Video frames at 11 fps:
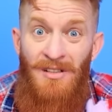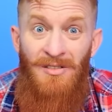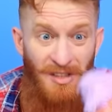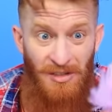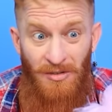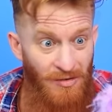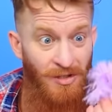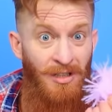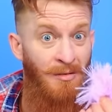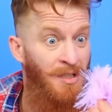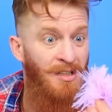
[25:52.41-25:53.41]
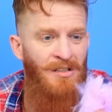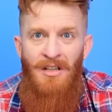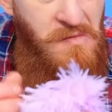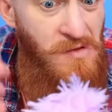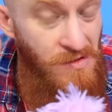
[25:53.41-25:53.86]
is this?
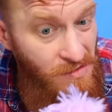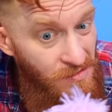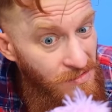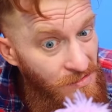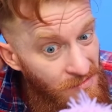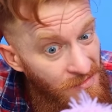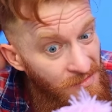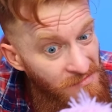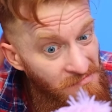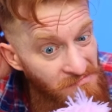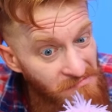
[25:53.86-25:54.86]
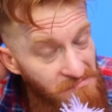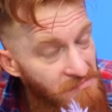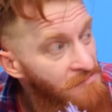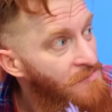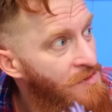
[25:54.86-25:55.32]
The riddle of the
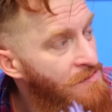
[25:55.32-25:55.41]
century,